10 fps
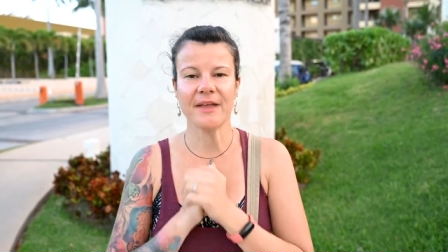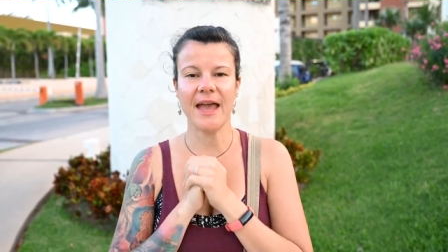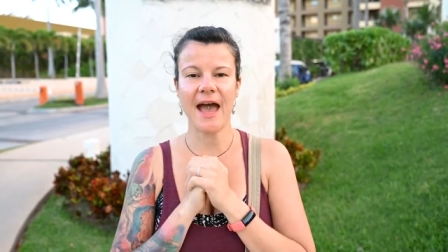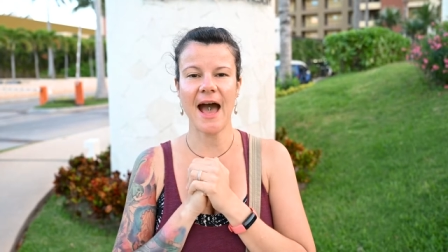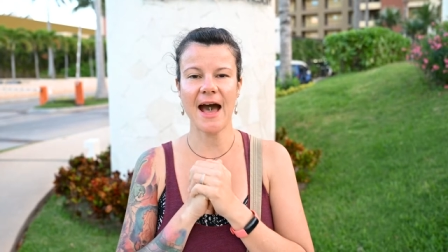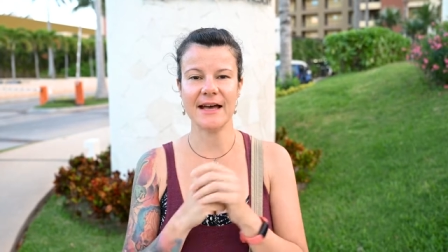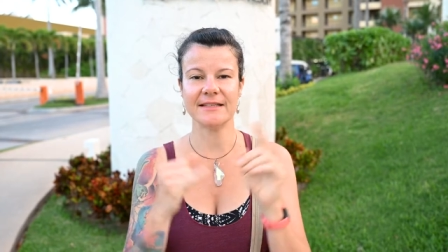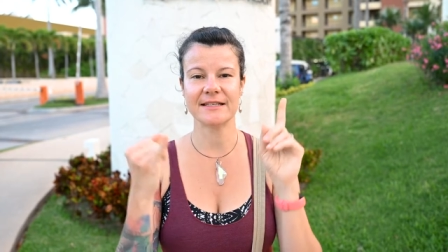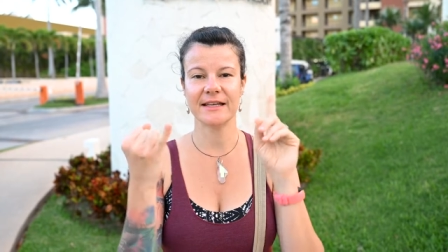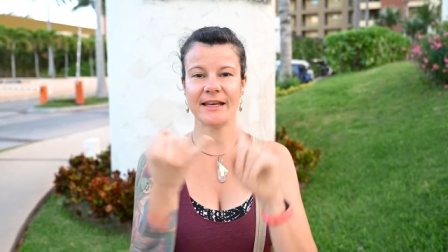It
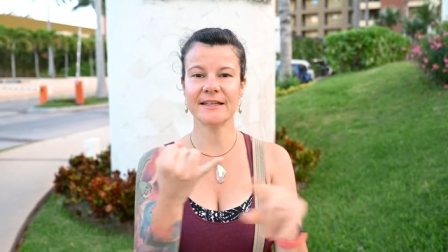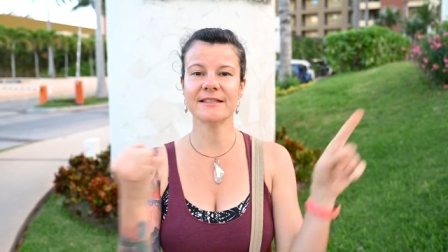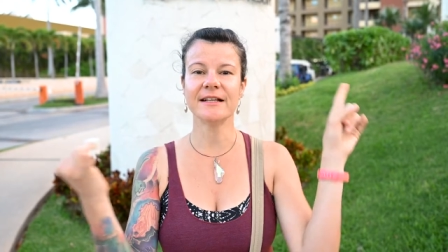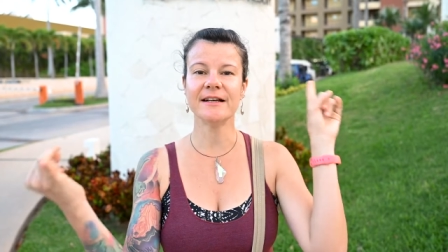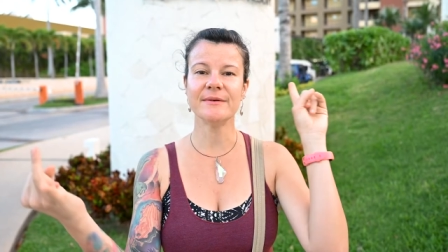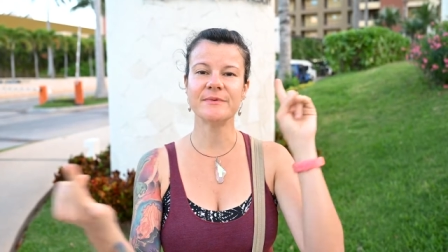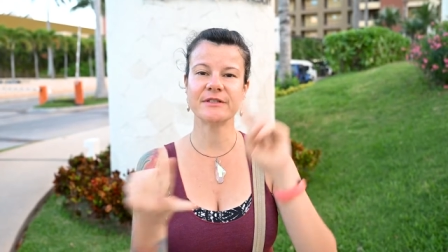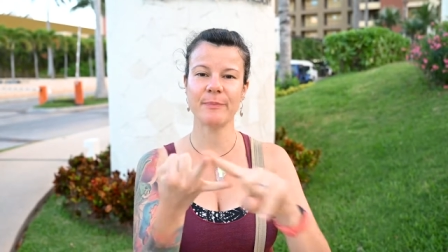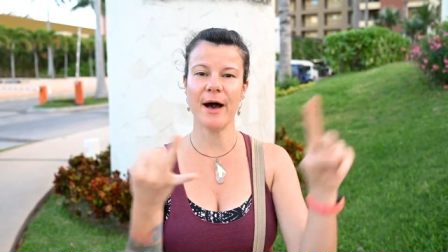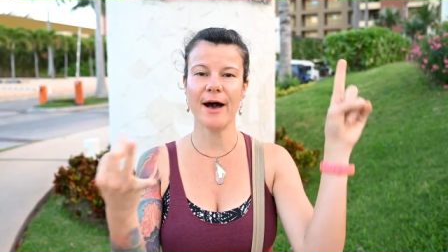has kids club,
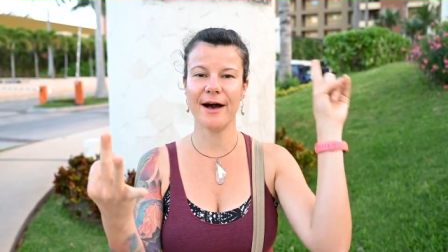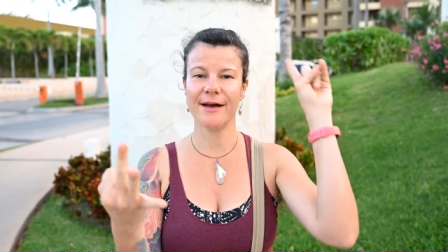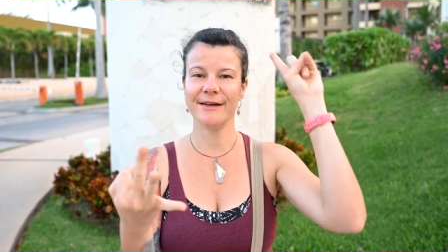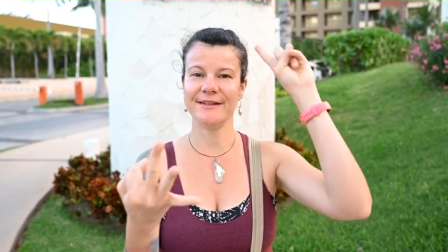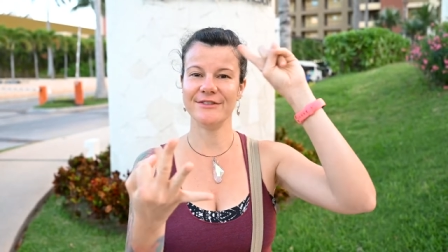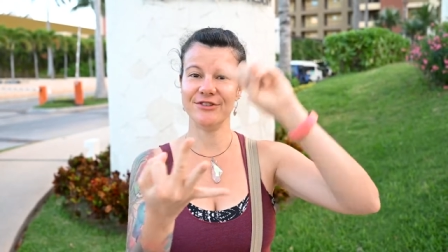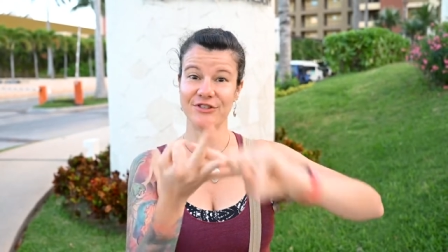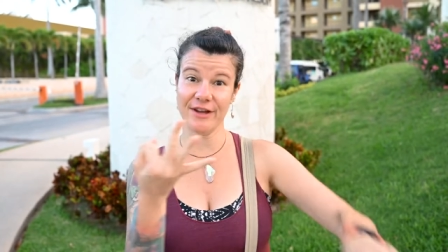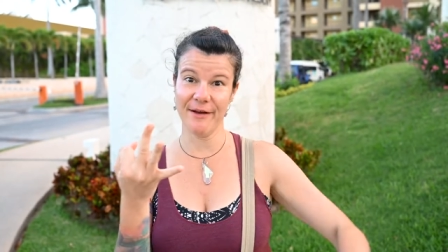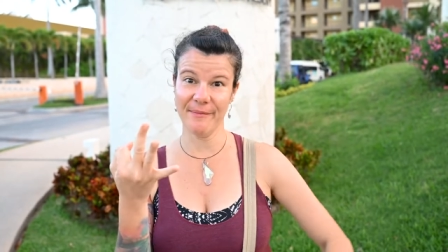spa,
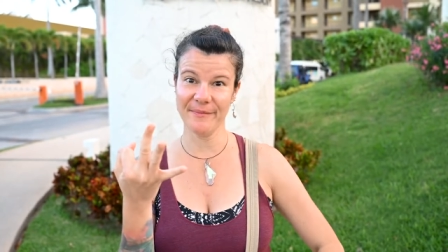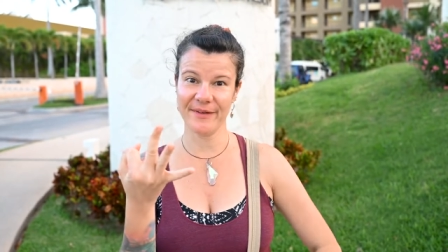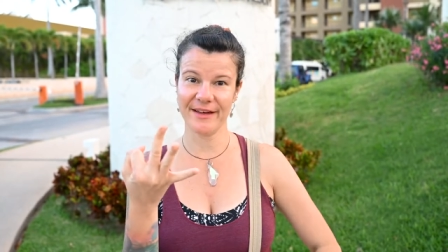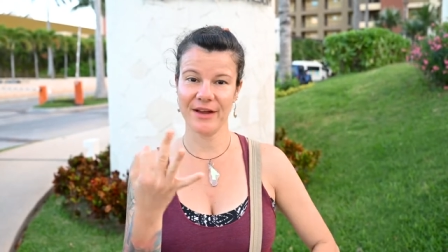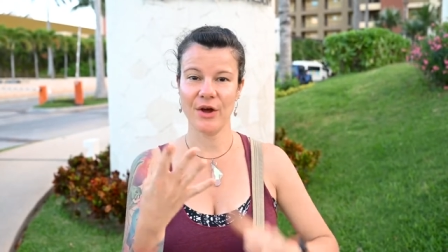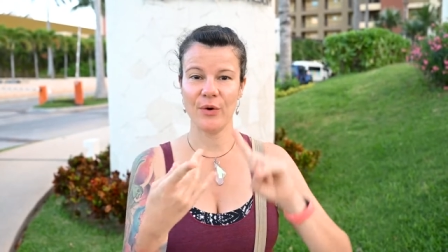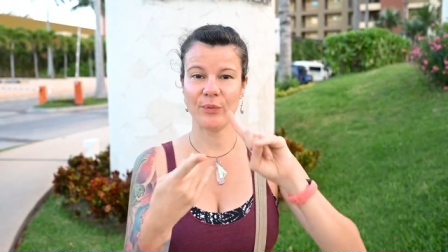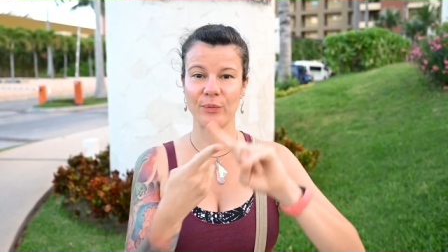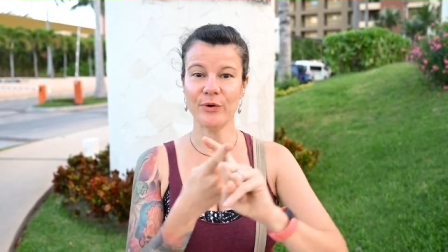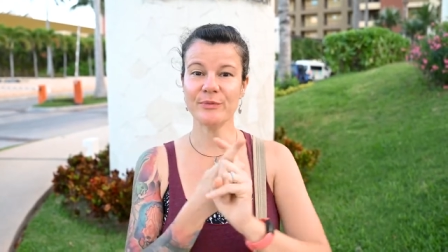gym,
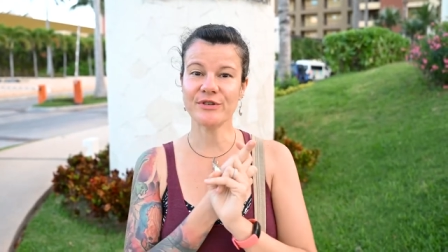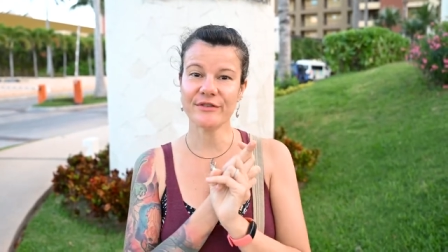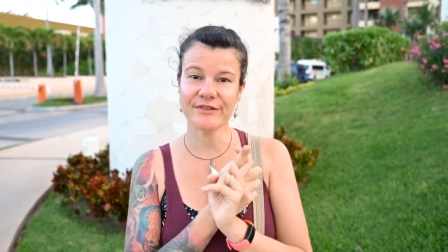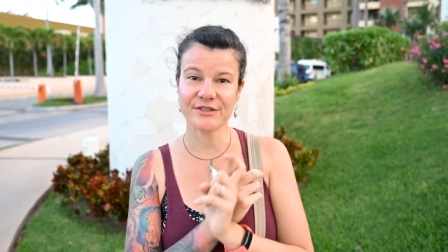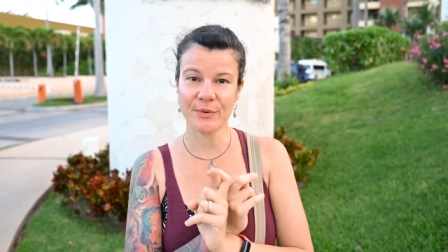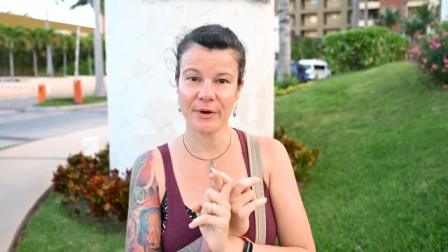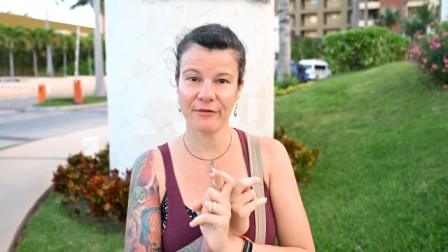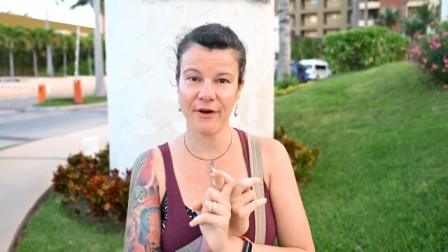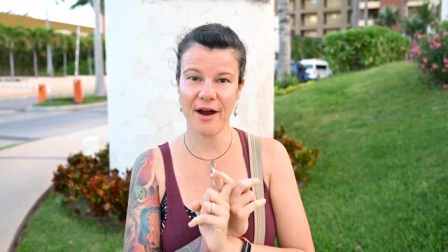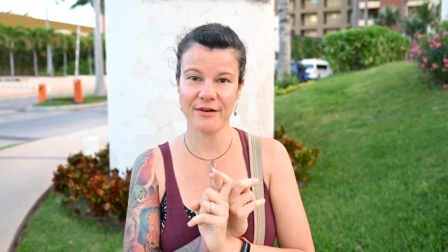room service
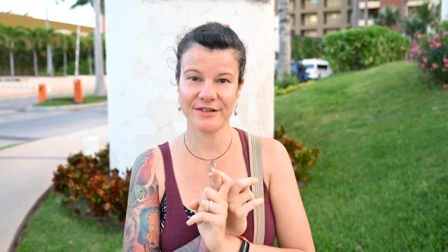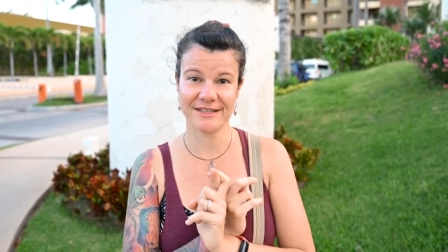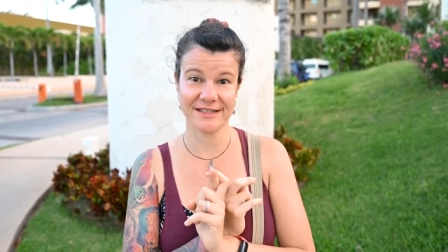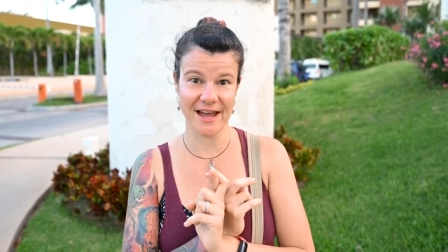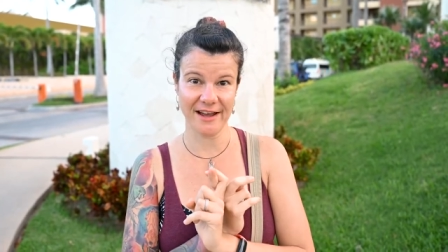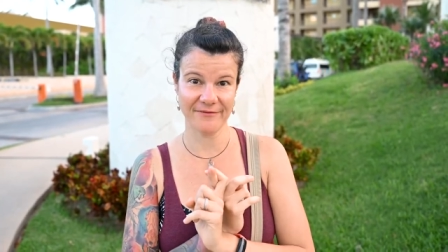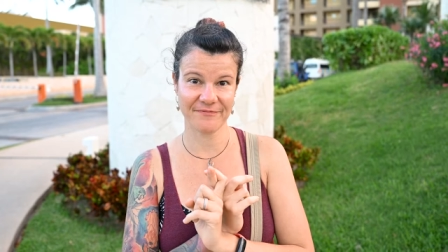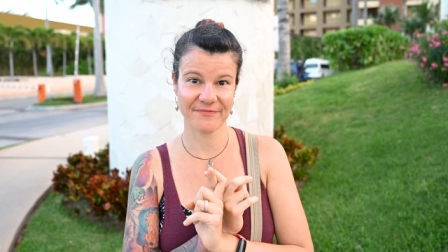24 hours a day,